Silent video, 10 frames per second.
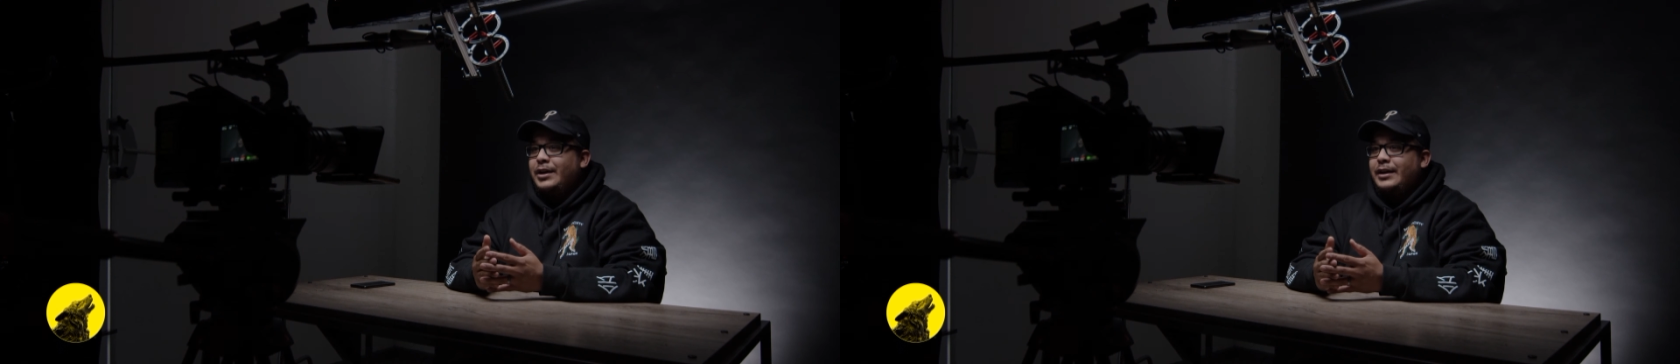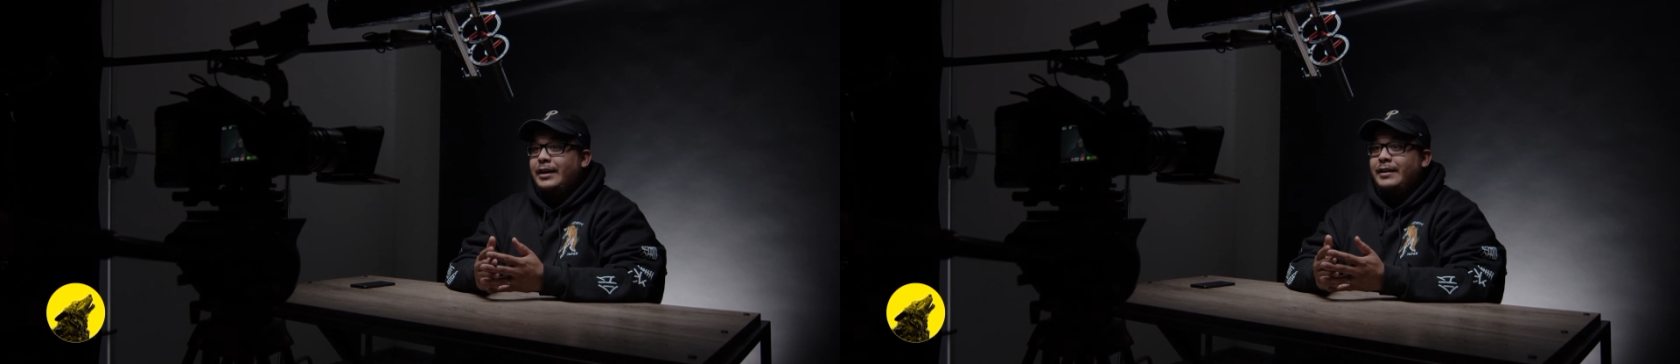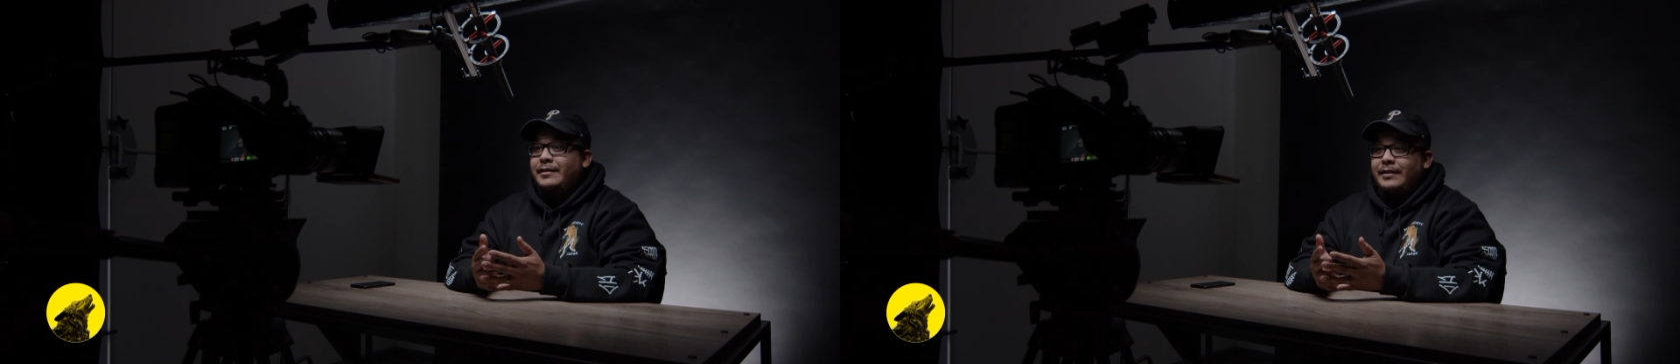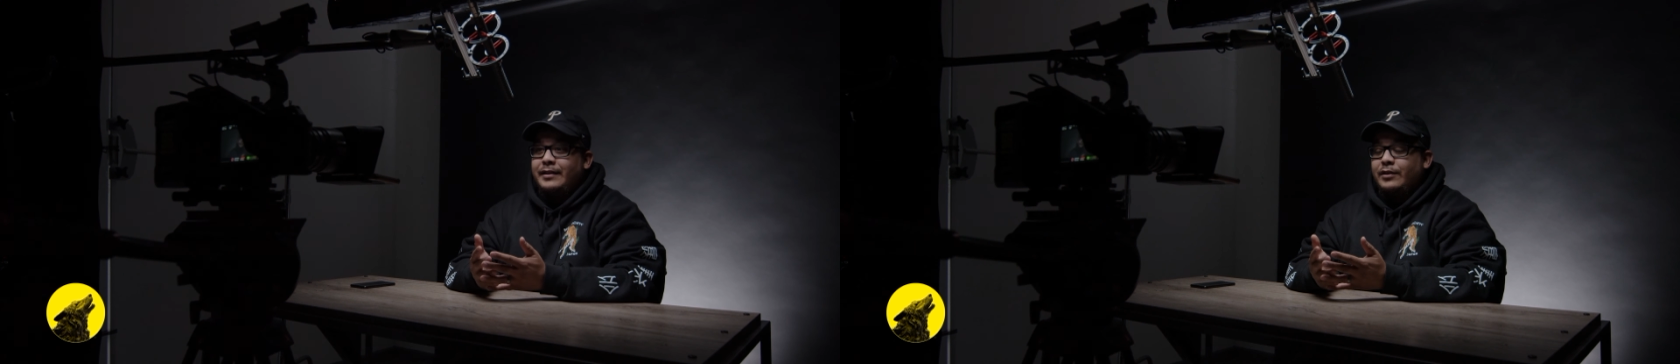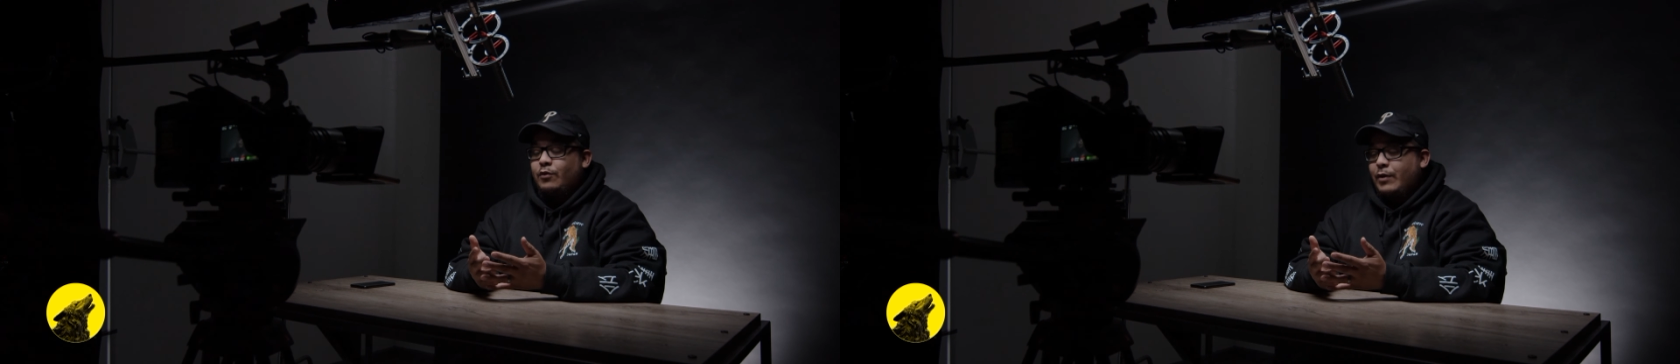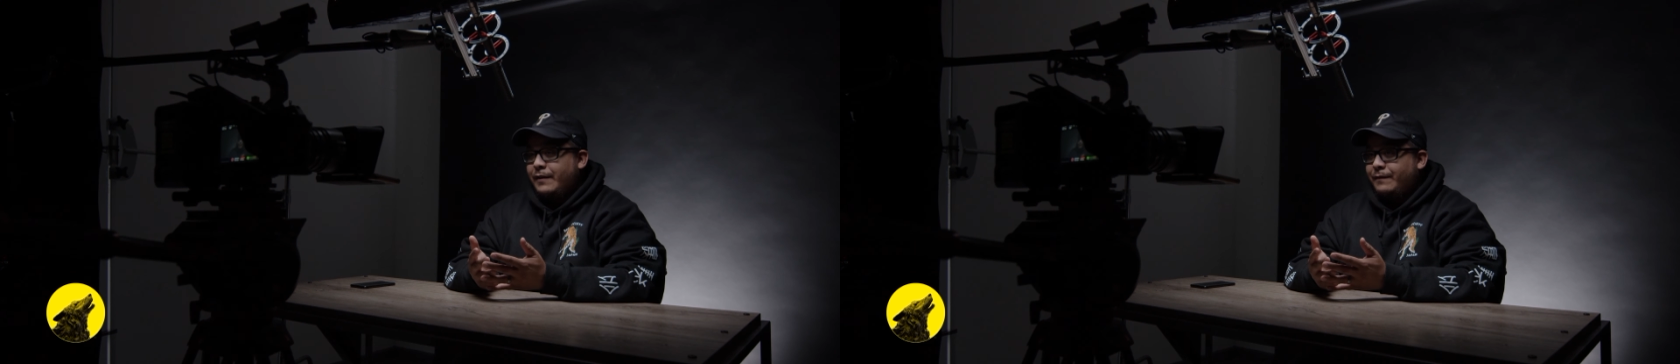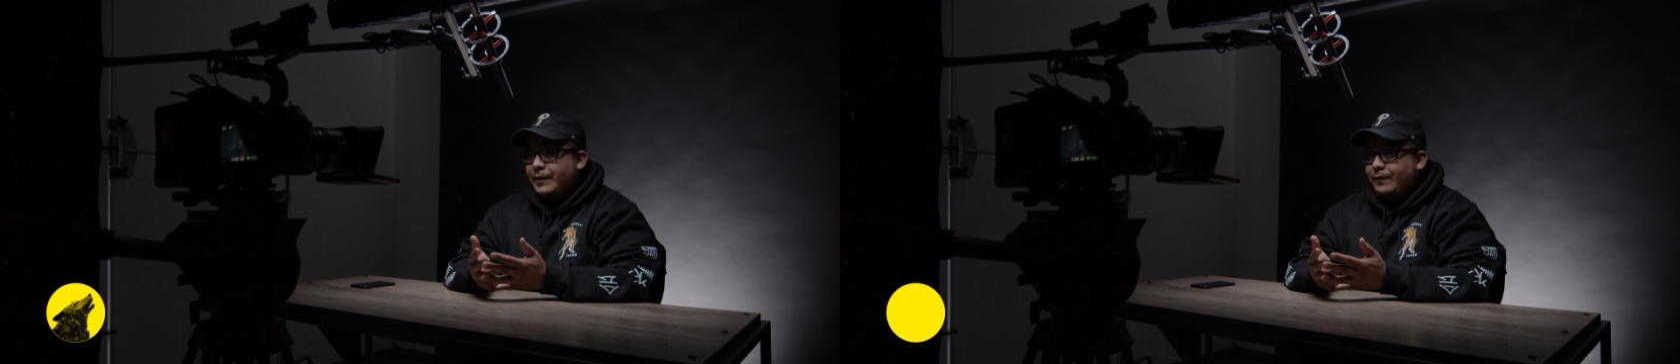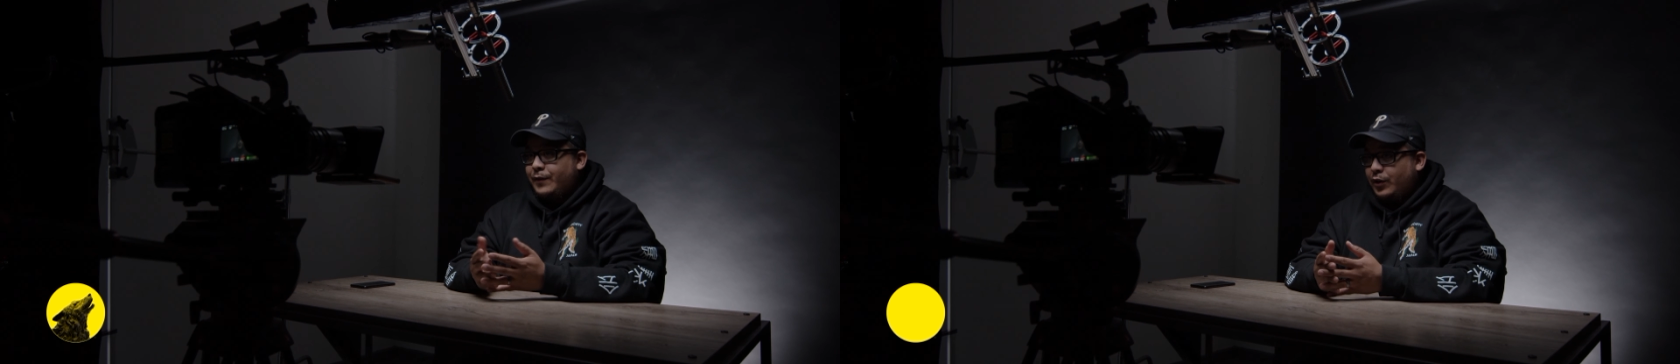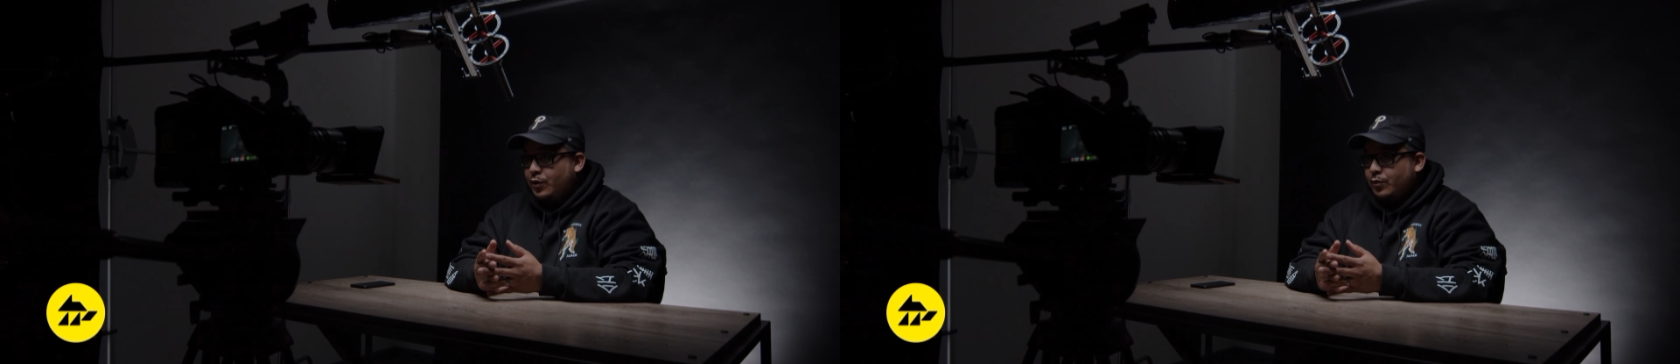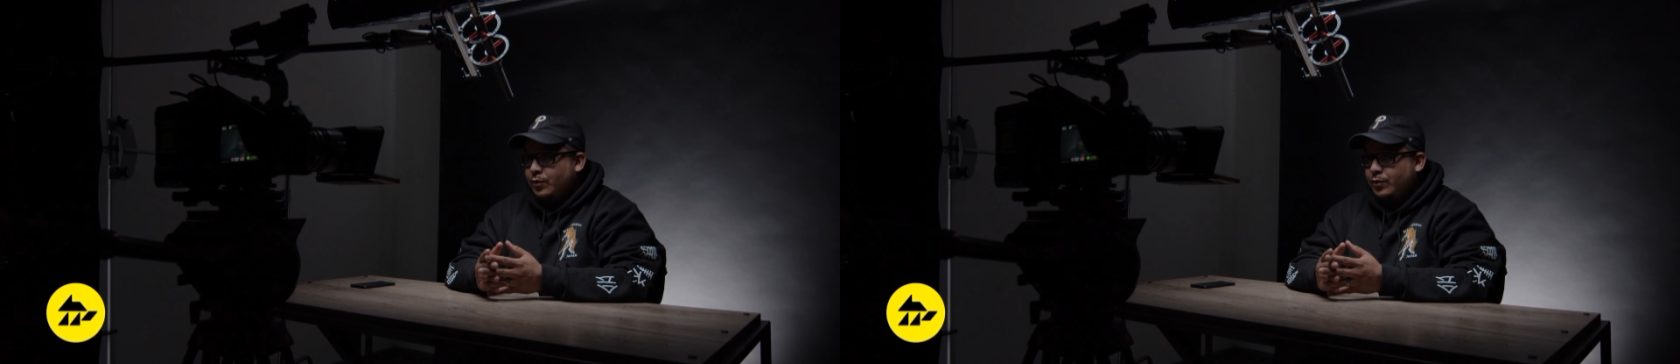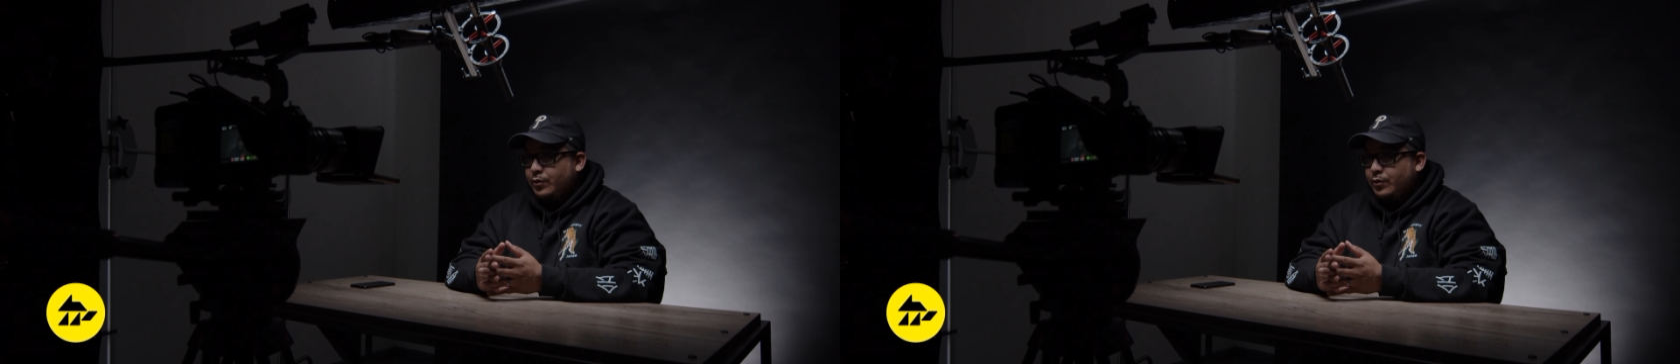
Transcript: but is it the right fit for you?